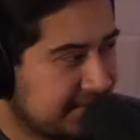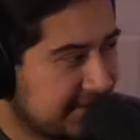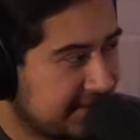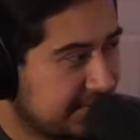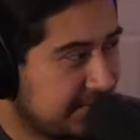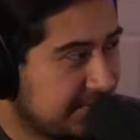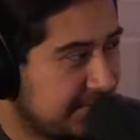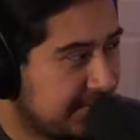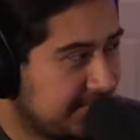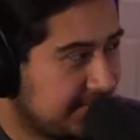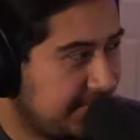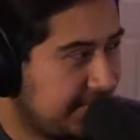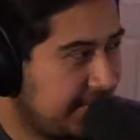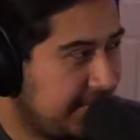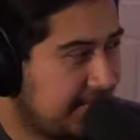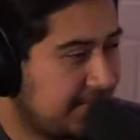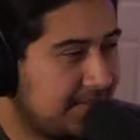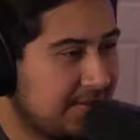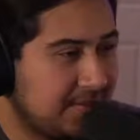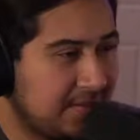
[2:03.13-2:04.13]
it's been
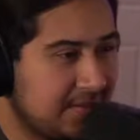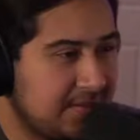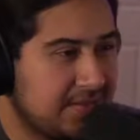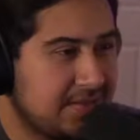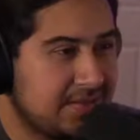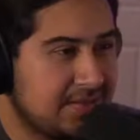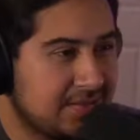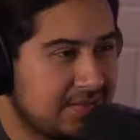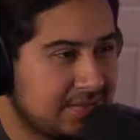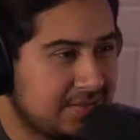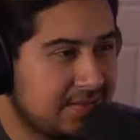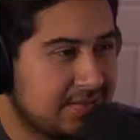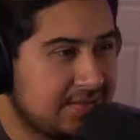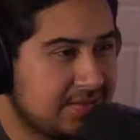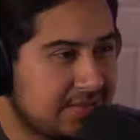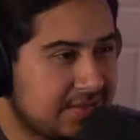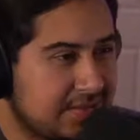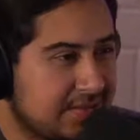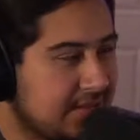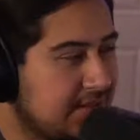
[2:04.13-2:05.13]
surreal.
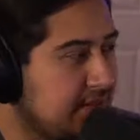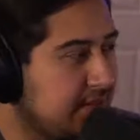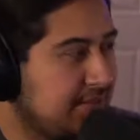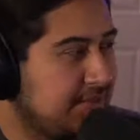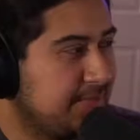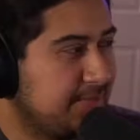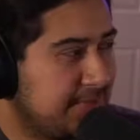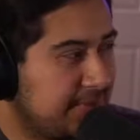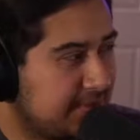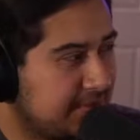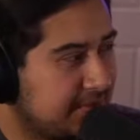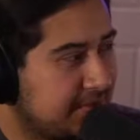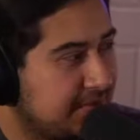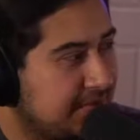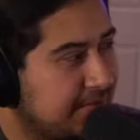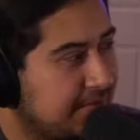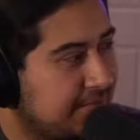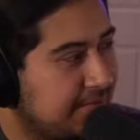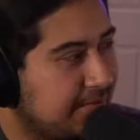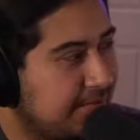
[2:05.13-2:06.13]
It has been
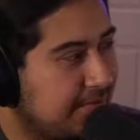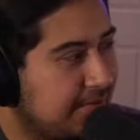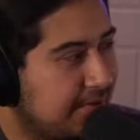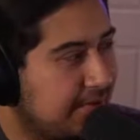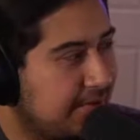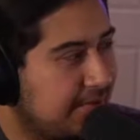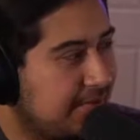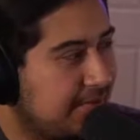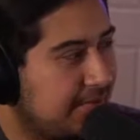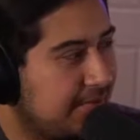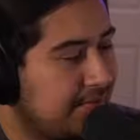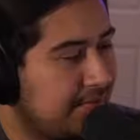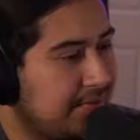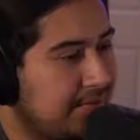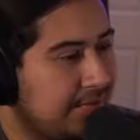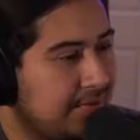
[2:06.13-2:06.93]
surreal.